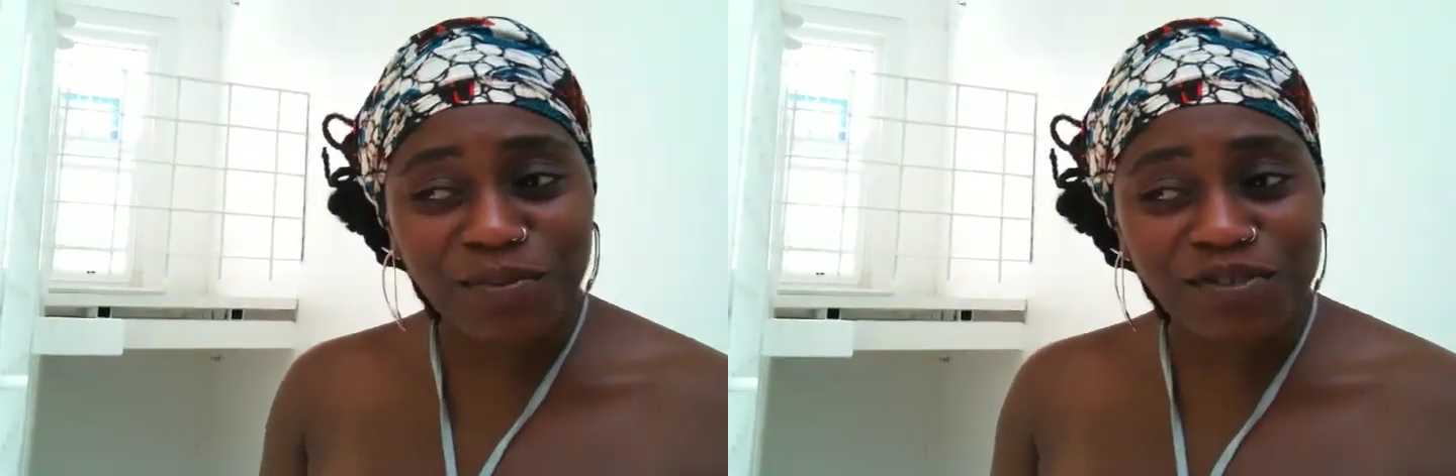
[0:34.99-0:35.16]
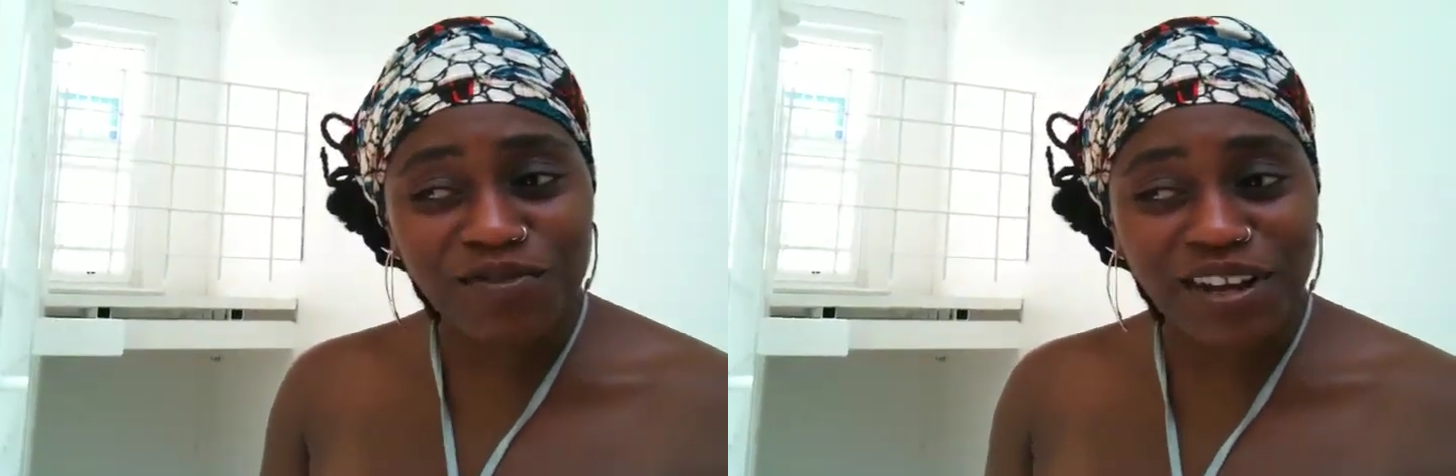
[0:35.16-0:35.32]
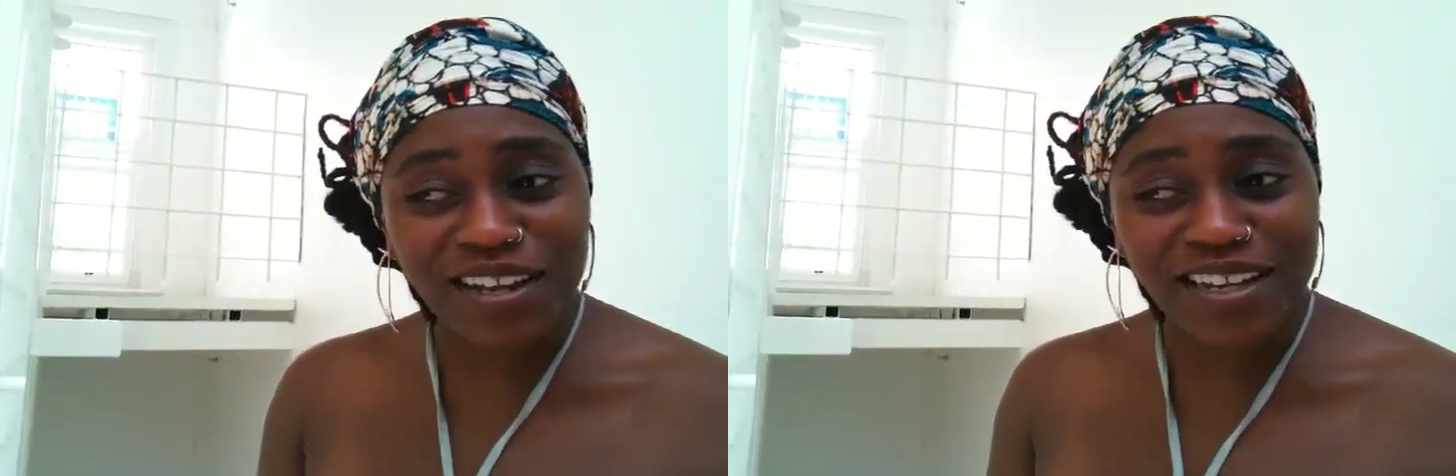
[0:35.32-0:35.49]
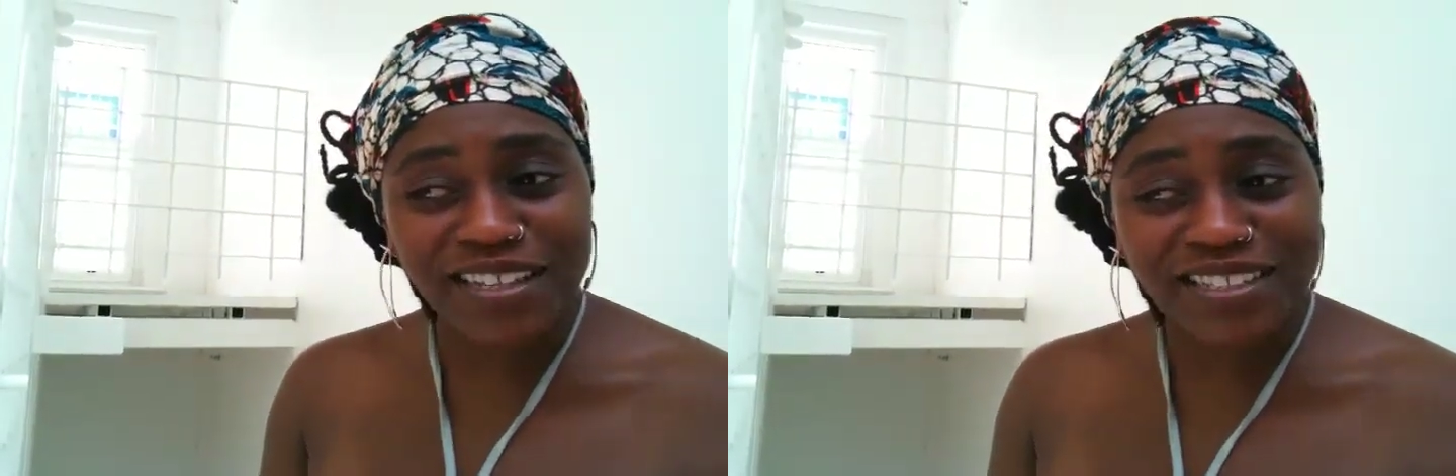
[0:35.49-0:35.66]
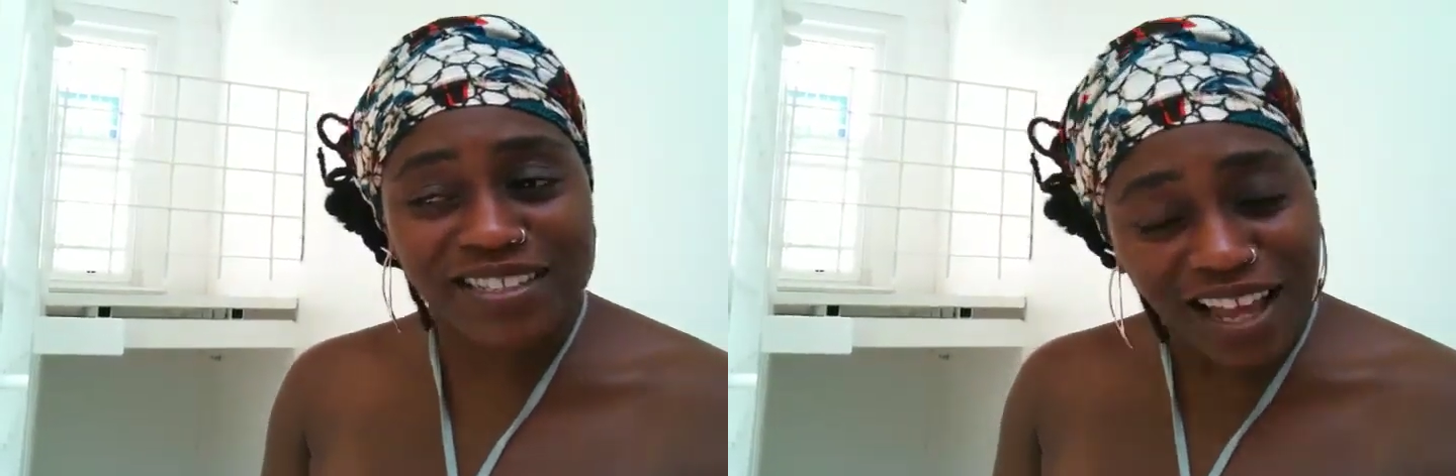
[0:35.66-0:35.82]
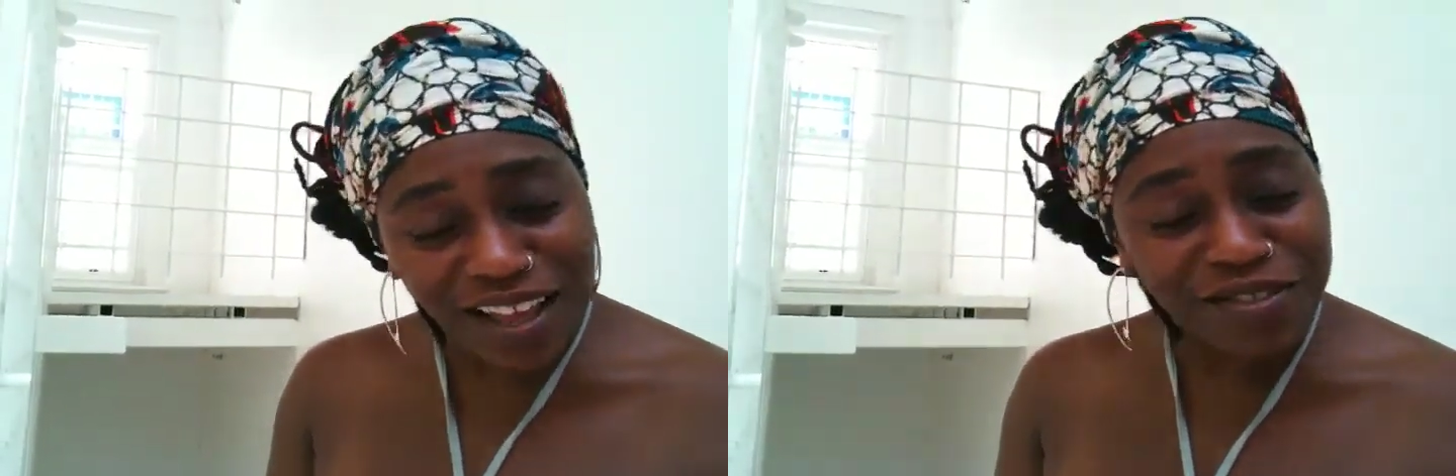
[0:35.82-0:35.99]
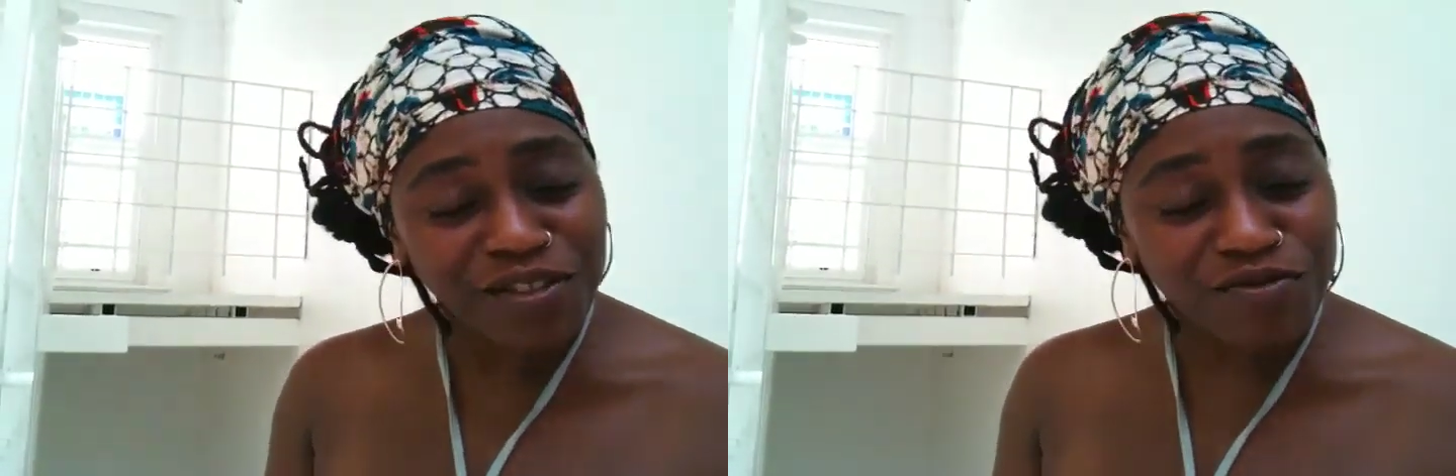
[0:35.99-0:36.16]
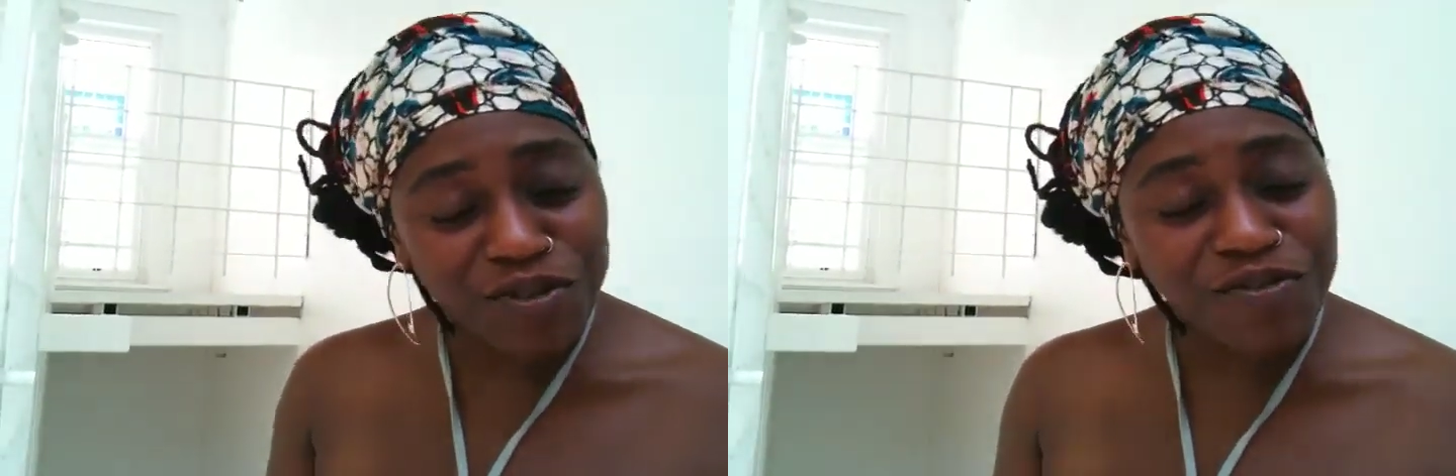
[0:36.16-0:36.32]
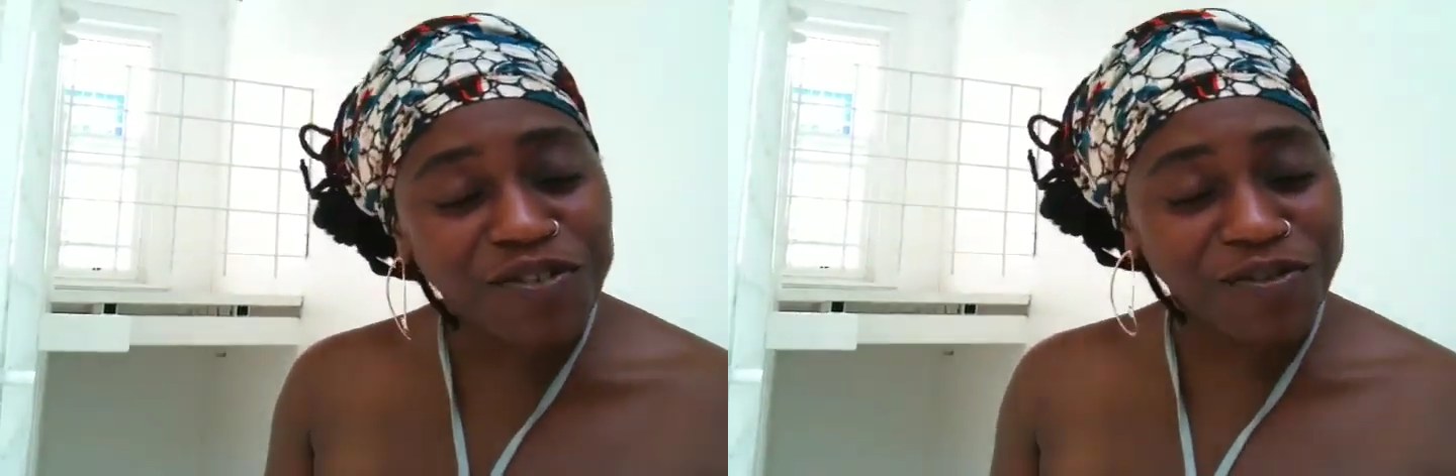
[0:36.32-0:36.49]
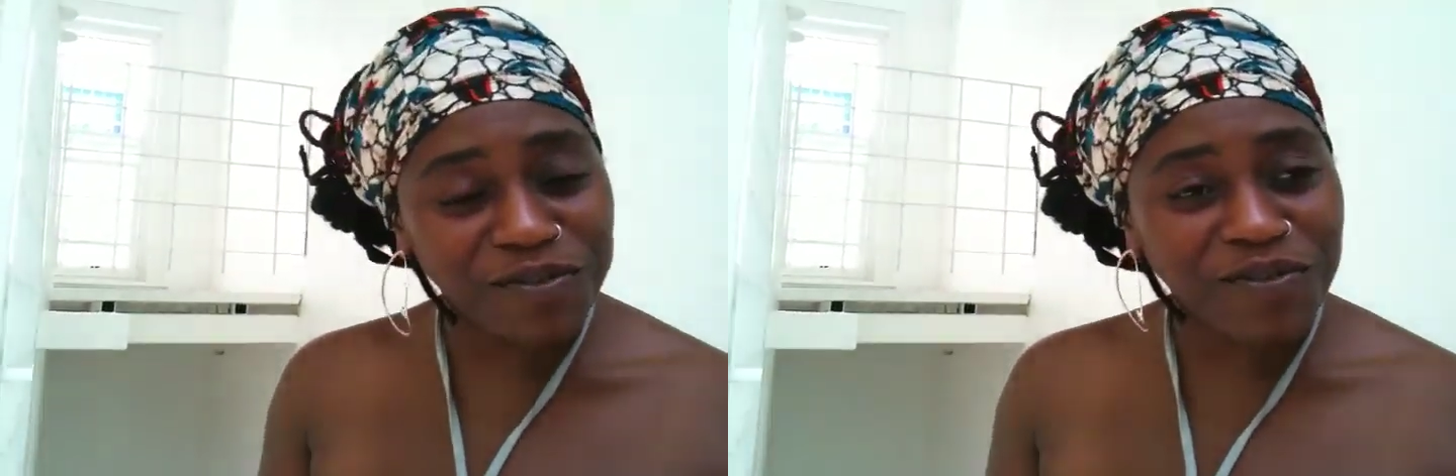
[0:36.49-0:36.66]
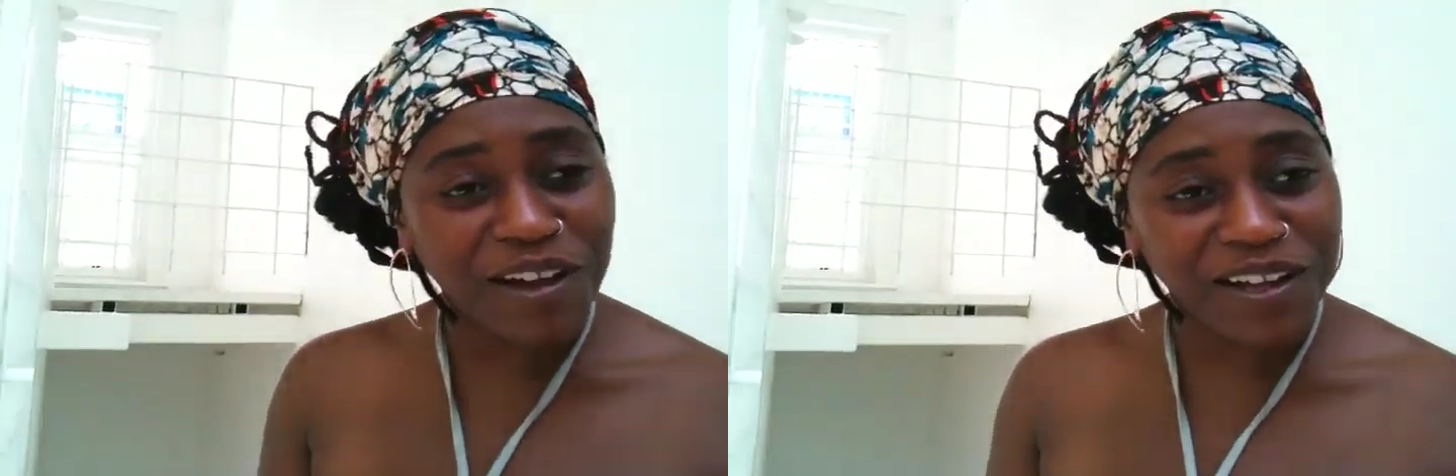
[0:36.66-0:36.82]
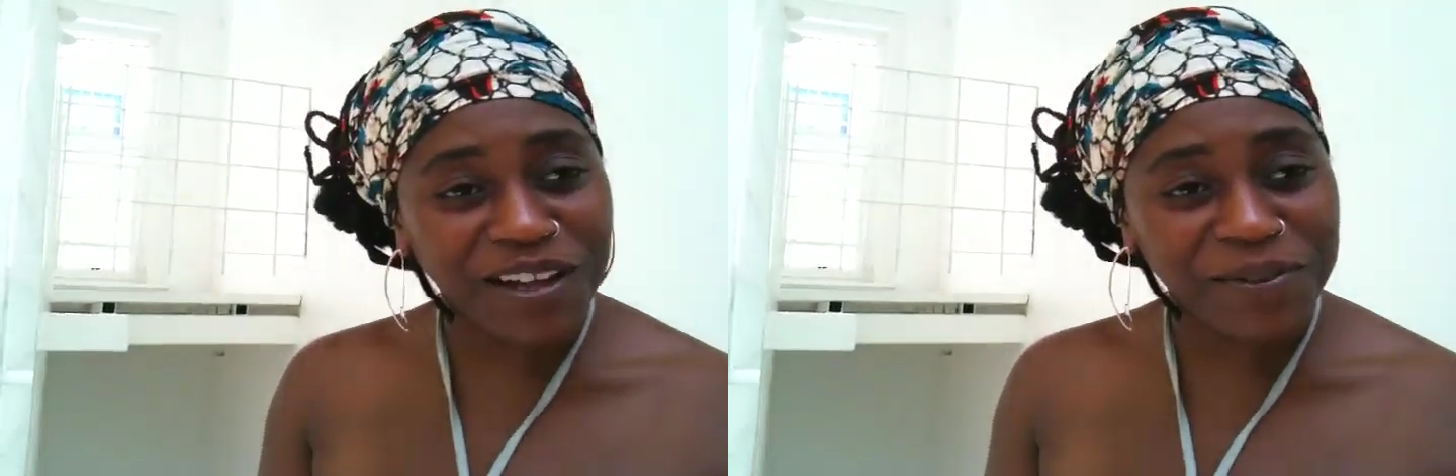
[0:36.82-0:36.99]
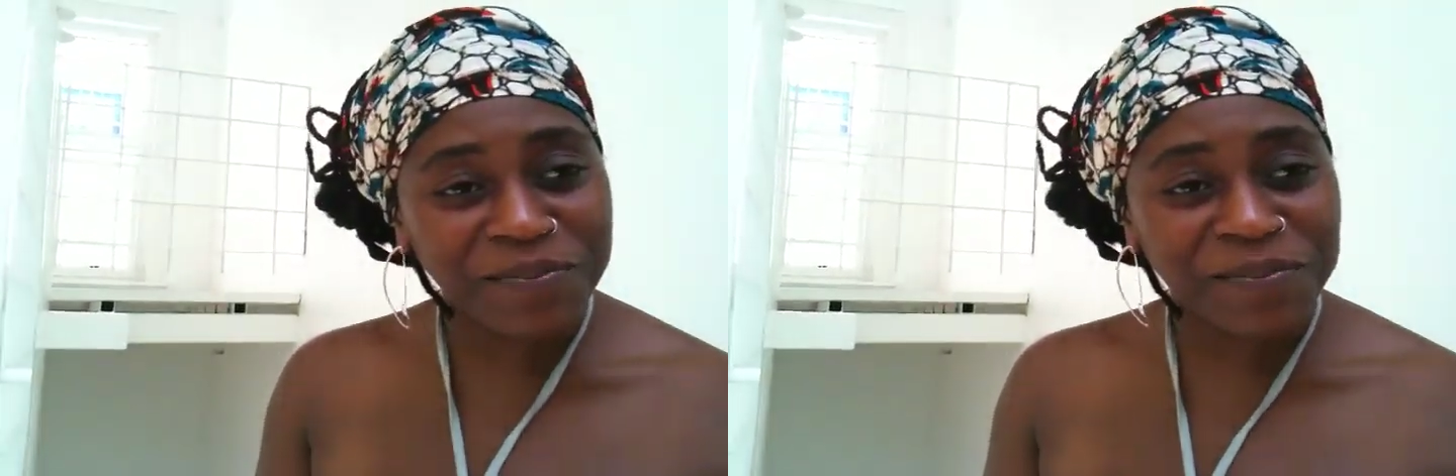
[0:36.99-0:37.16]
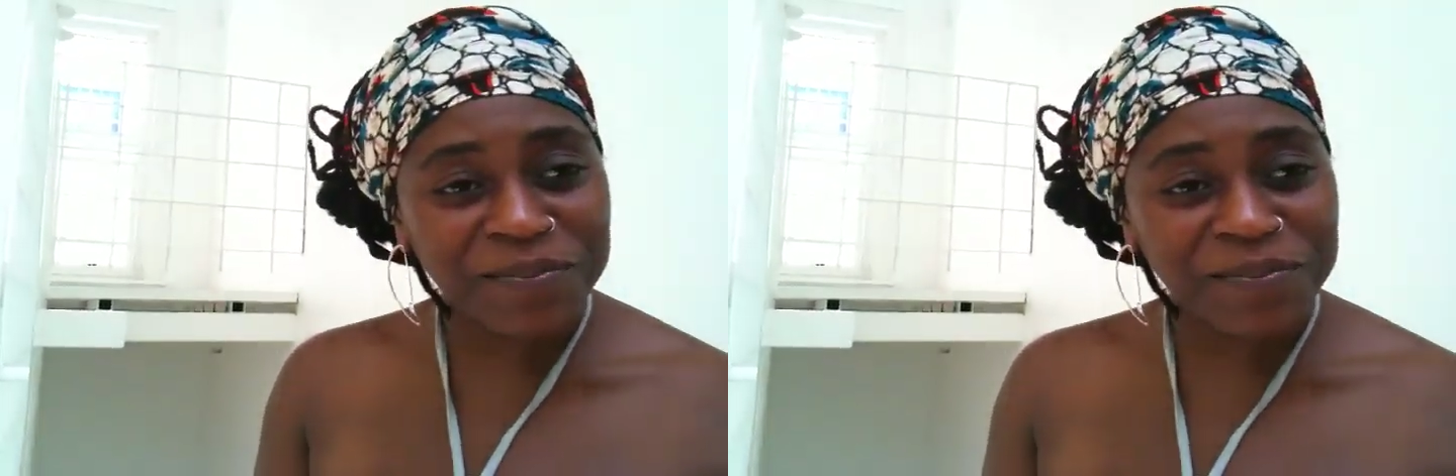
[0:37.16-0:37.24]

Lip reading: we really set the roof on fire